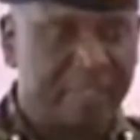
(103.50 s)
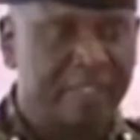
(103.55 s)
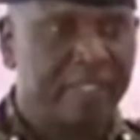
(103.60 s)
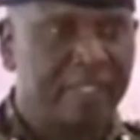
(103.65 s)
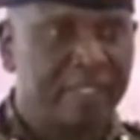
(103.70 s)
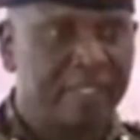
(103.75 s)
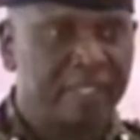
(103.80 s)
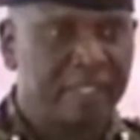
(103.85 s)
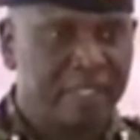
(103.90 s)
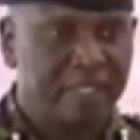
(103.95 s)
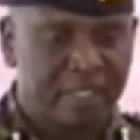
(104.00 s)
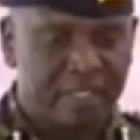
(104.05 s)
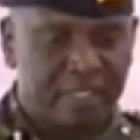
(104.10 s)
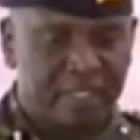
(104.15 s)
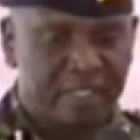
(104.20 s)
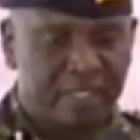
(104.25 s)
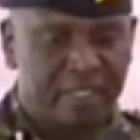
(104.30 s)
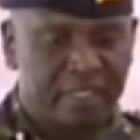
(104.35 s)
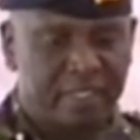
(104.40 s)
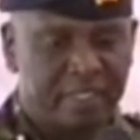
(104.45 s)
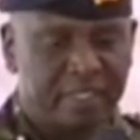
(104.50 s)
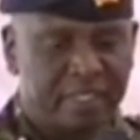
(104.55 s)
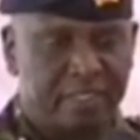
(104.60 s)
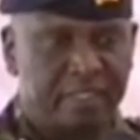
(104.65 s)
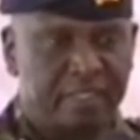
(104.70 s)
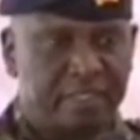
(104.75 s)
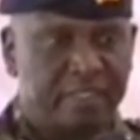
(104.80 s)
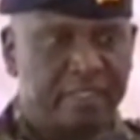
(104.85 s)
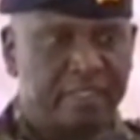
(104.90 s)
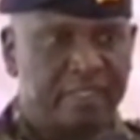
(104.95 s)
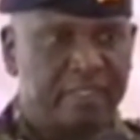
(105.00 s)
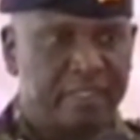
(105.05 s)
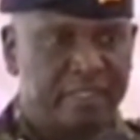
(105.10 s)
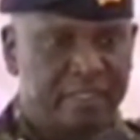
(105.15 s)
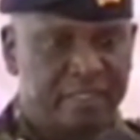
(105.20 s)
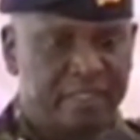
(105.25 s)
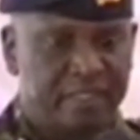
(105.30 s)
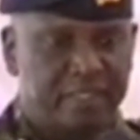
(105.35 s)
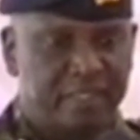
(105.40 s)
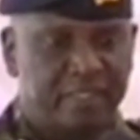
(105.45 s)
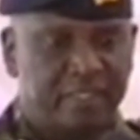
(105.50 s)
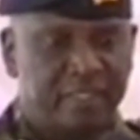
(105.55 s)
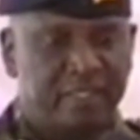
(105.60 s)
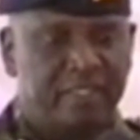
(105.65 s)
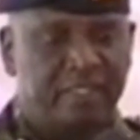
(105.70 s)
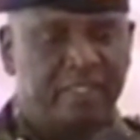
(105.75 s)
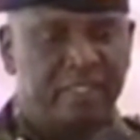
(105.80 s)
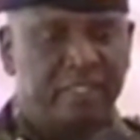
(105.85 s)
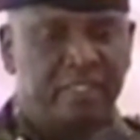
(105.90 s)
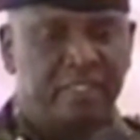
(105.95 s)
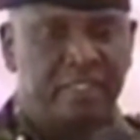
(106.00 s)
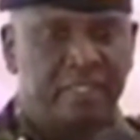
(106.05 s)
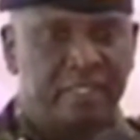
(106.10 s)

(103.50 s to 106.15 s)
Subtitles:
(no one is talking)